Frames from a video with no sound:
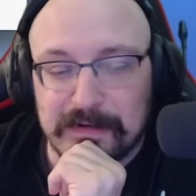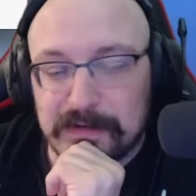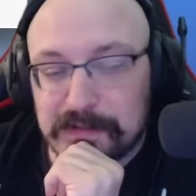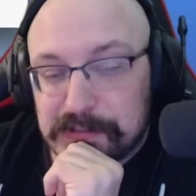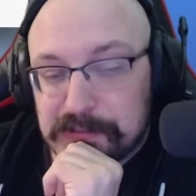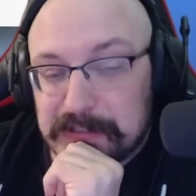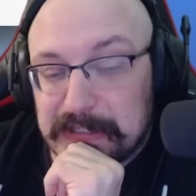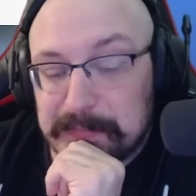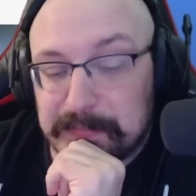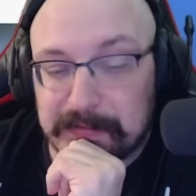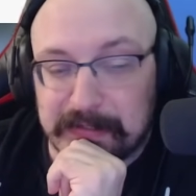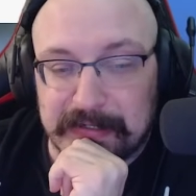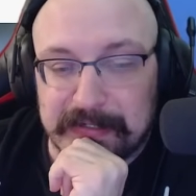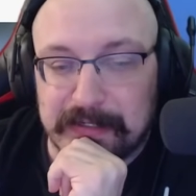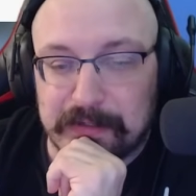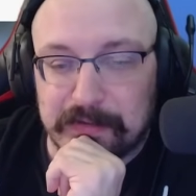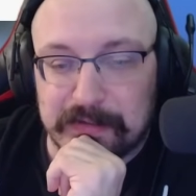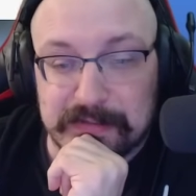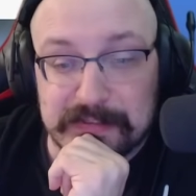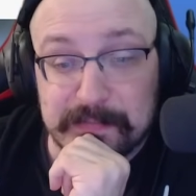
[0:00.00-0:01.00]
Also keep an eye
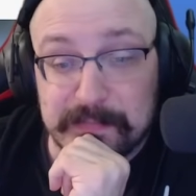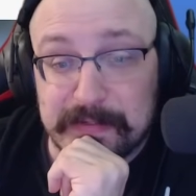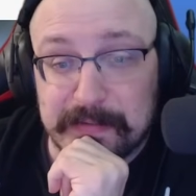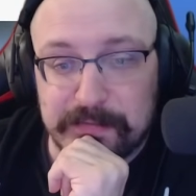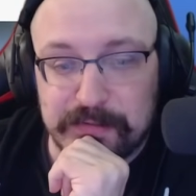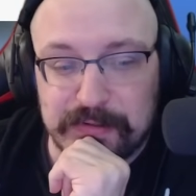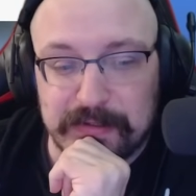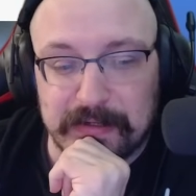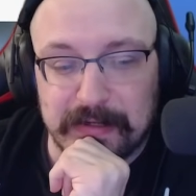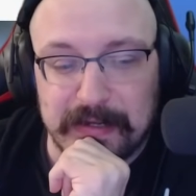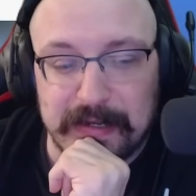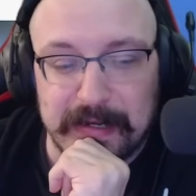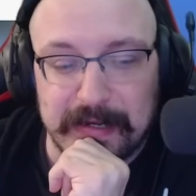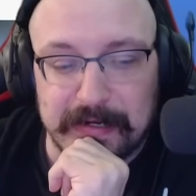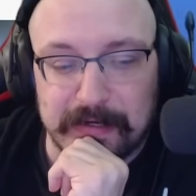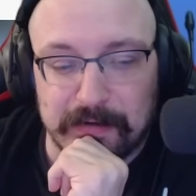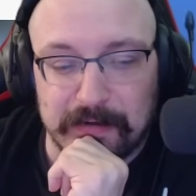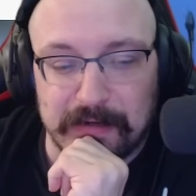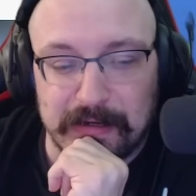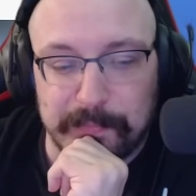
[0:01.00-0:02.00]
out. Like sometimes you get a
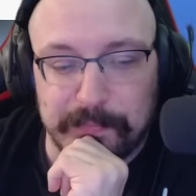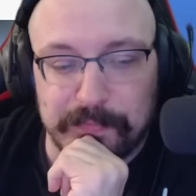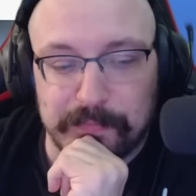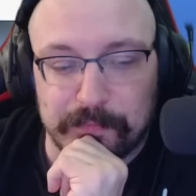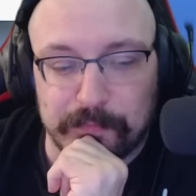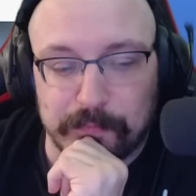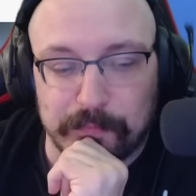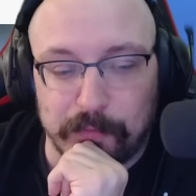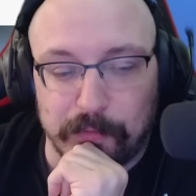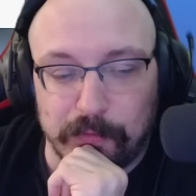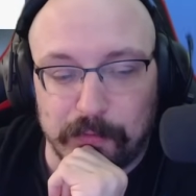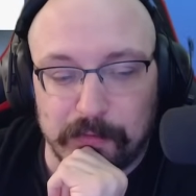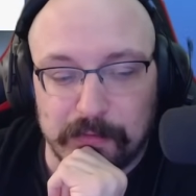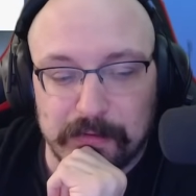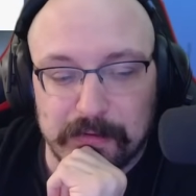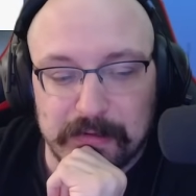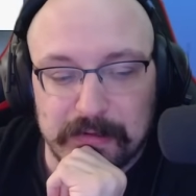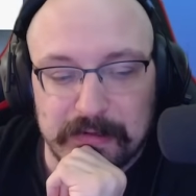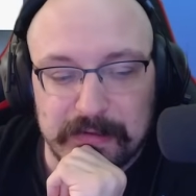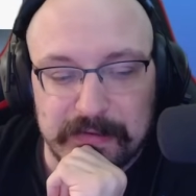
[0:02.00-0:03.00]
higher up roll
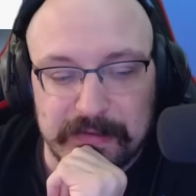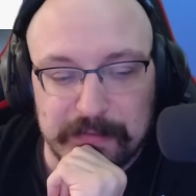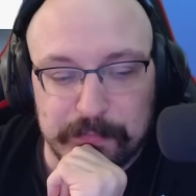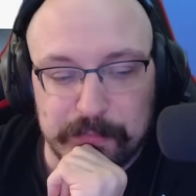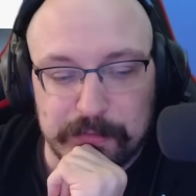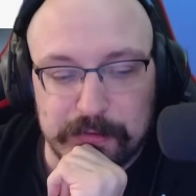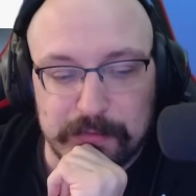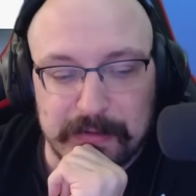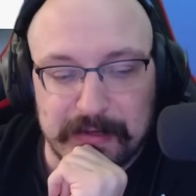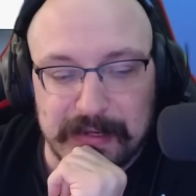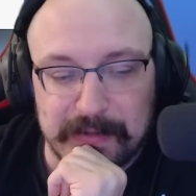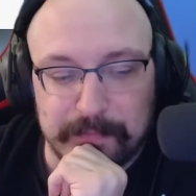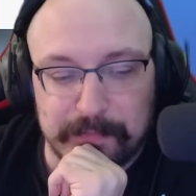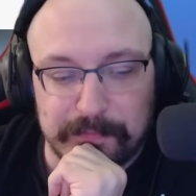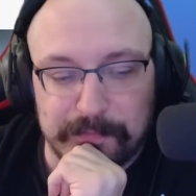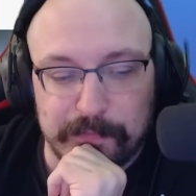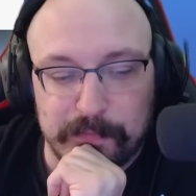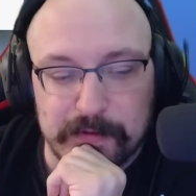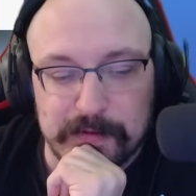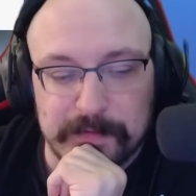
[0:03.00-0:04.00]
than what you had
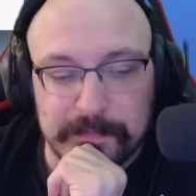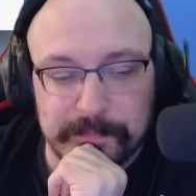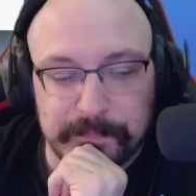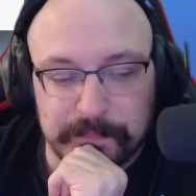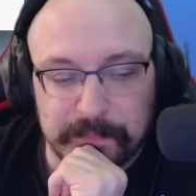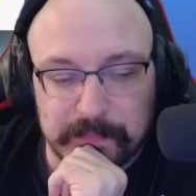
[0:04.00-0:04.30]
before.